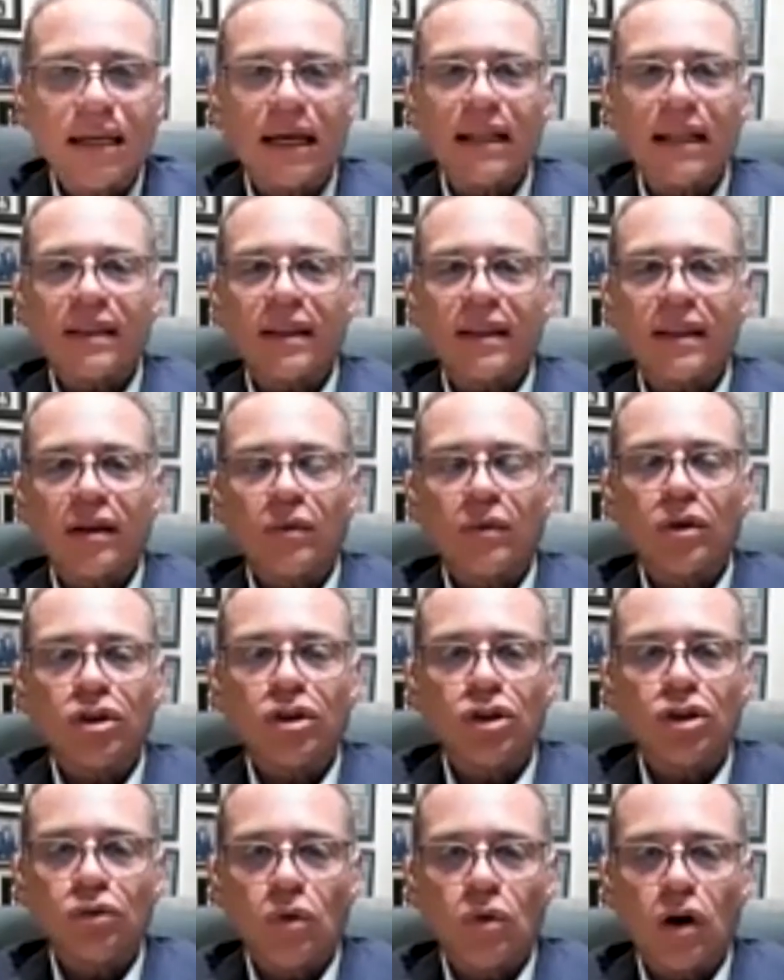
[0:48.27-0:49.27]
I think what
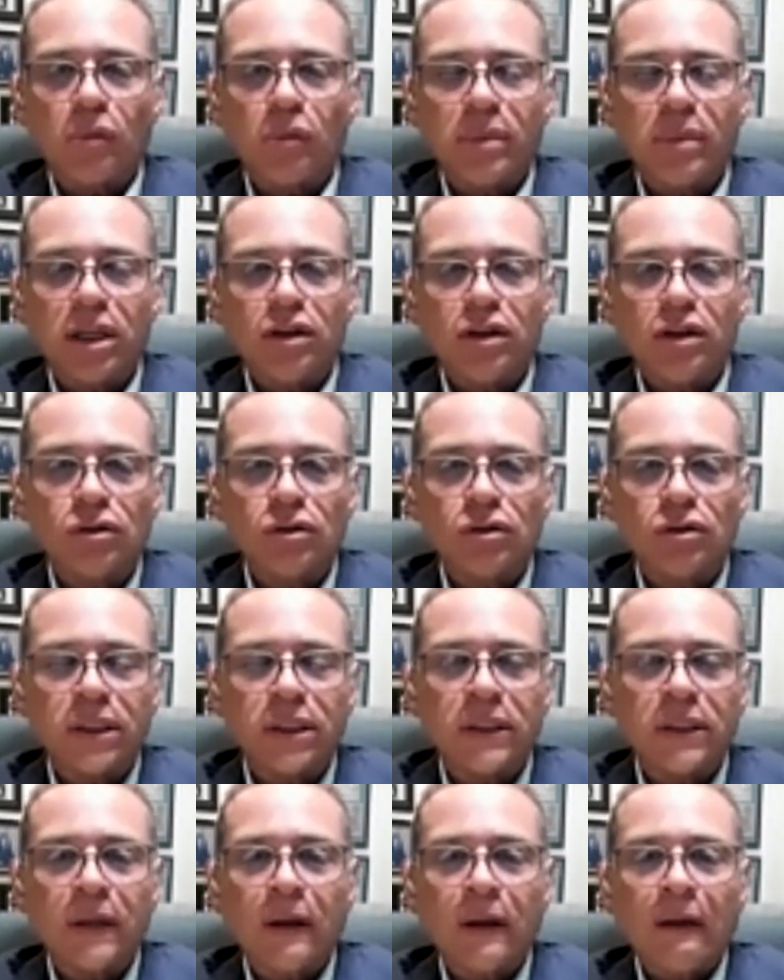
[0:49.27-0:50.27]
you want to be
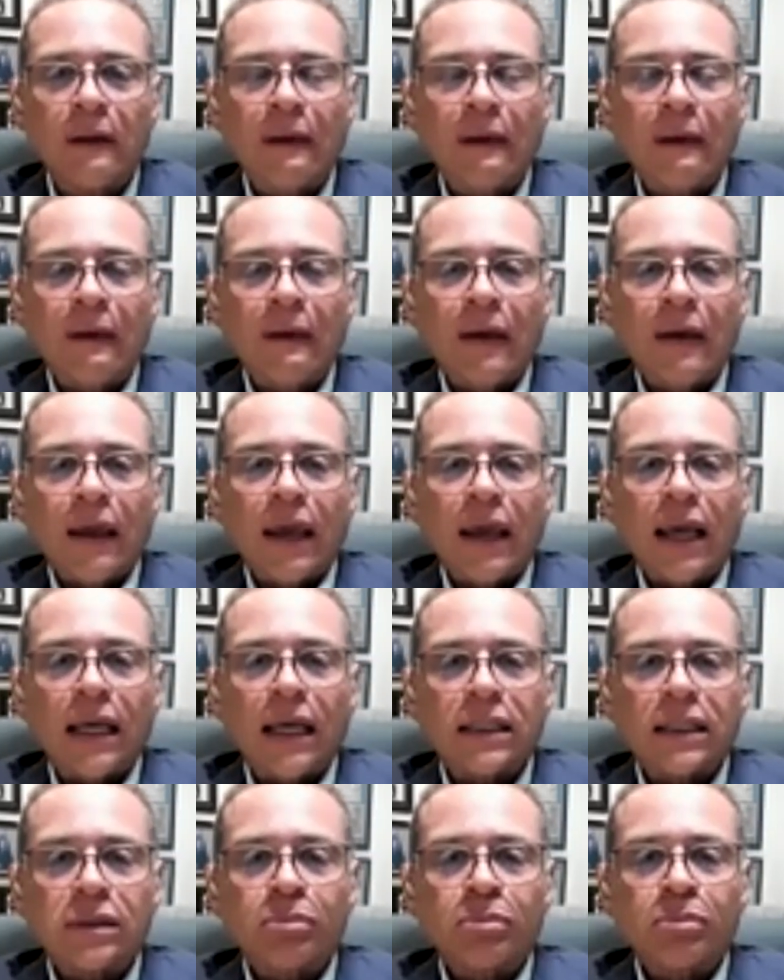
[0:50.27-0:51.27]
doing
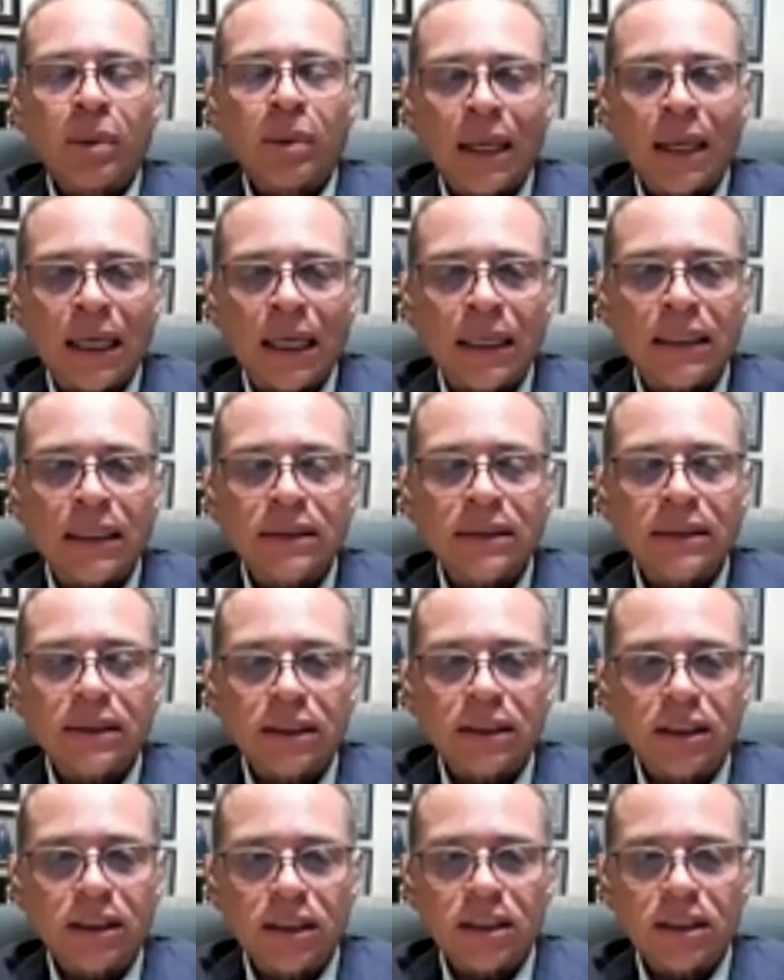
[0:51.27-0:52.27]
is playing
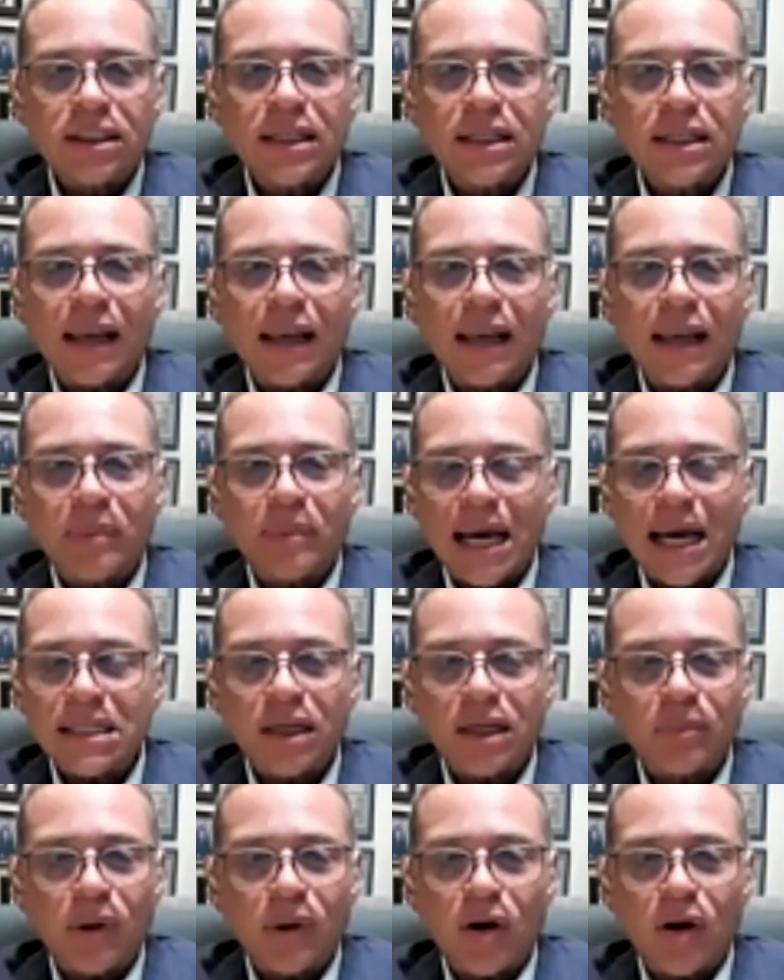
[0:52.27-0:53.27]
good, solid
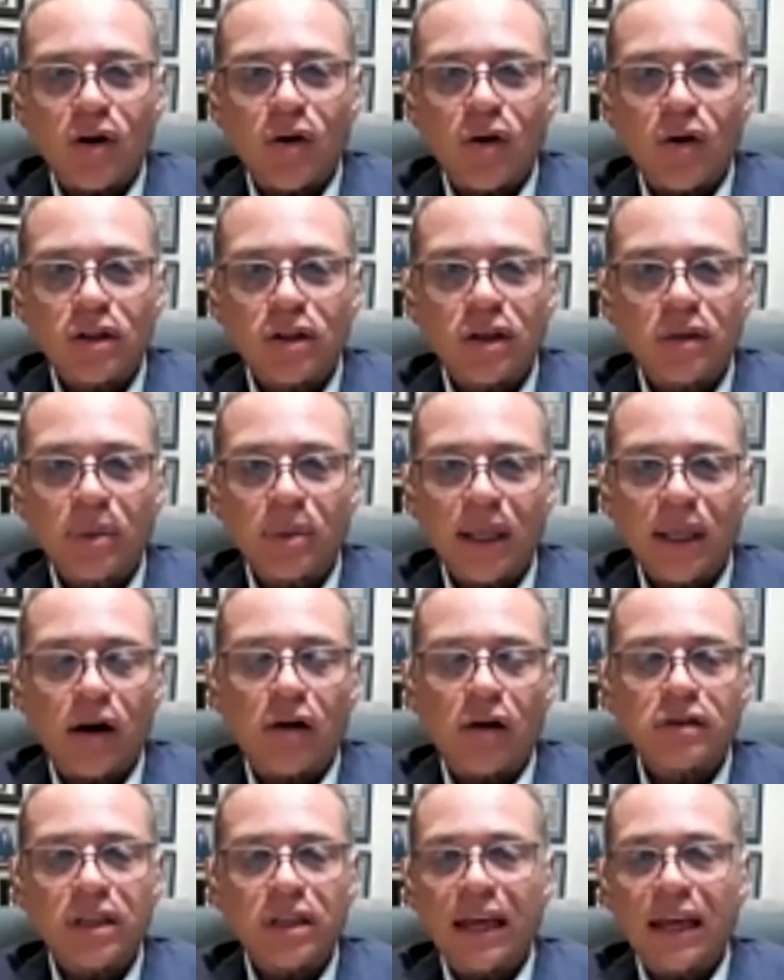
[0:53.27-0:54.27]
basketball going to the
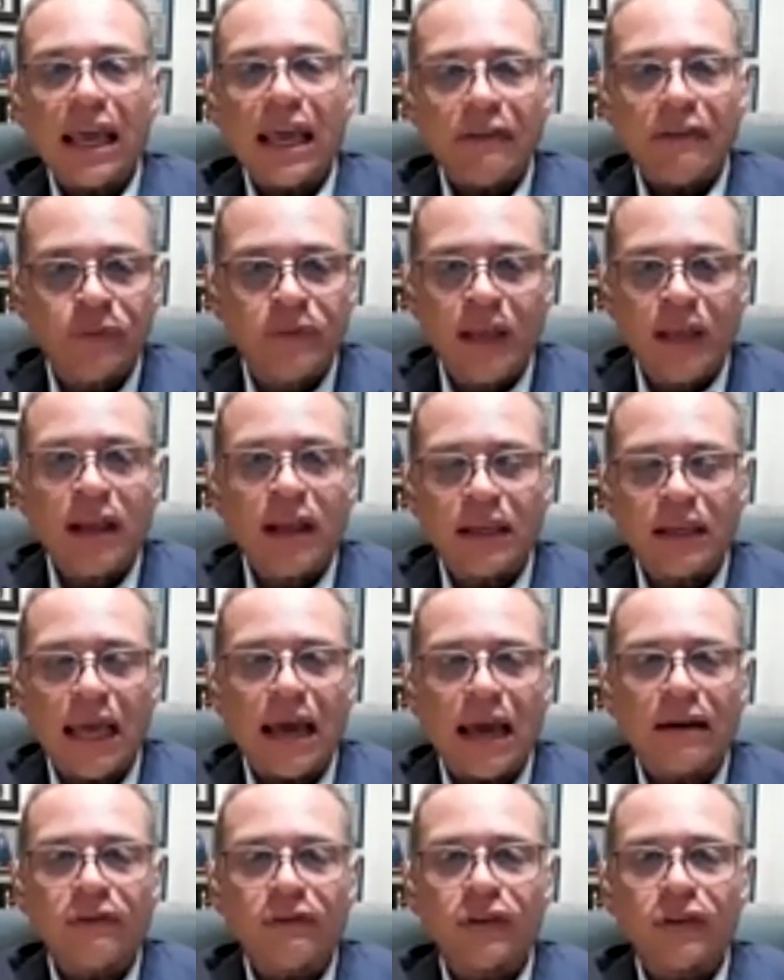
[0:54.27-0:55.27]
playoffs. And they've done
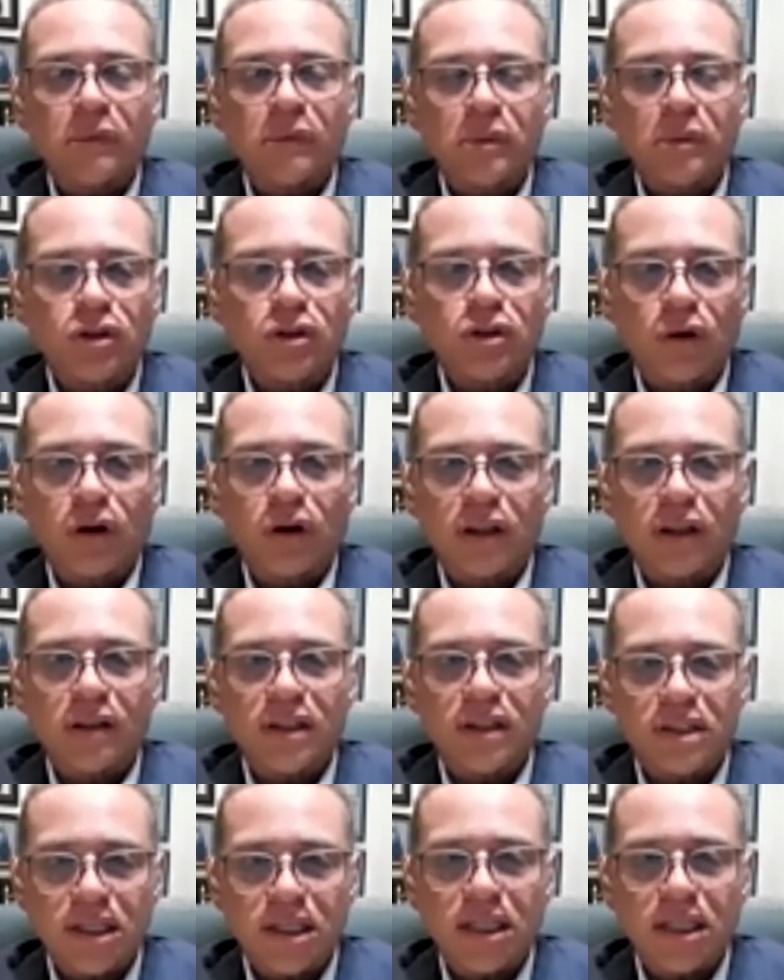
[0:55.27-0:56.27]
that for the majority of the
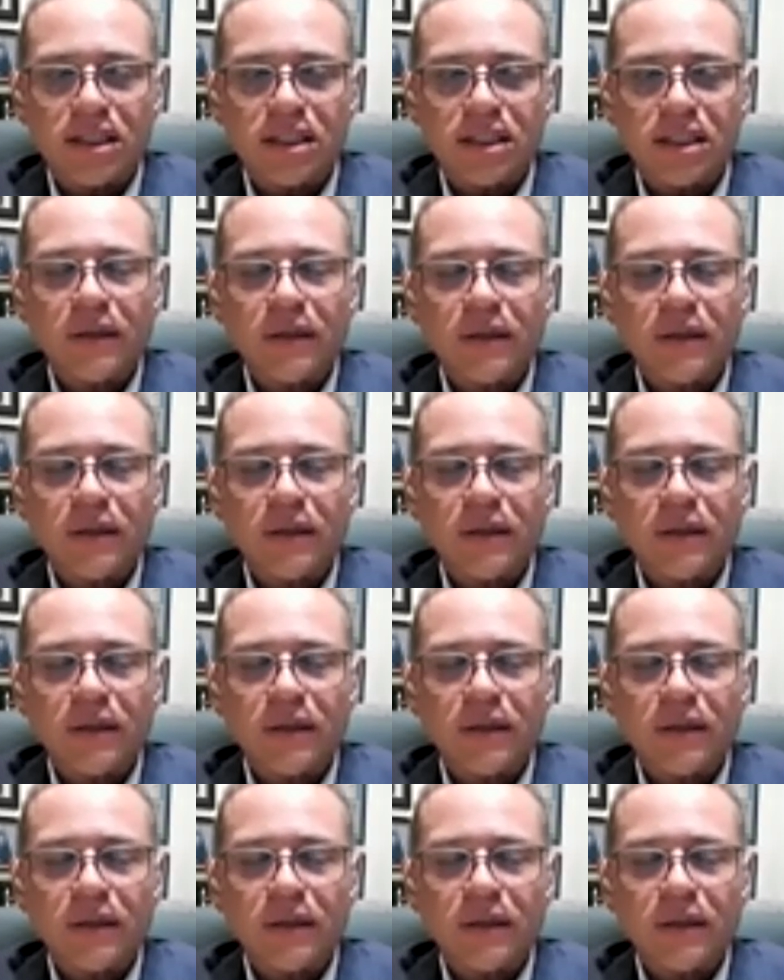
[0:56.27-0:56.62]
season.